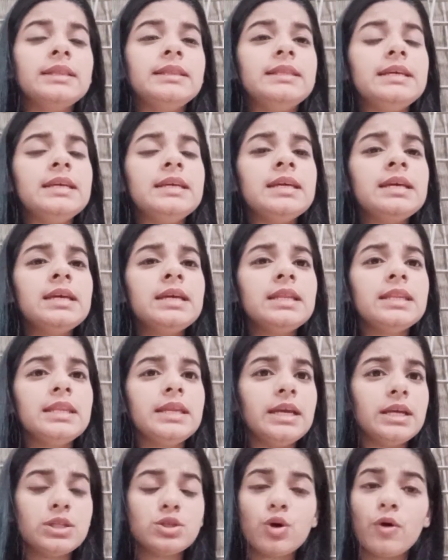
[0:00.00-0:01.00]
the
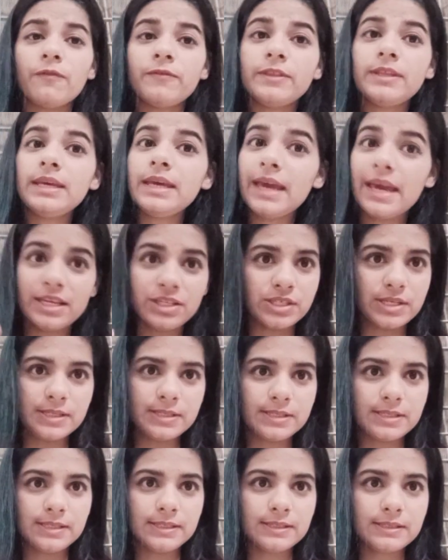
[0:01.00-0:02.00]
needs of the
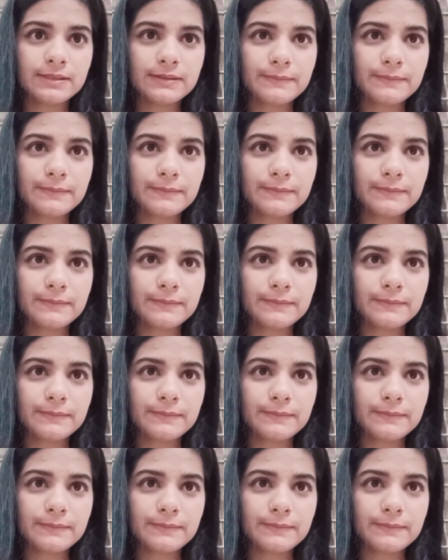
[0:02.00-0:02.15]
agencies.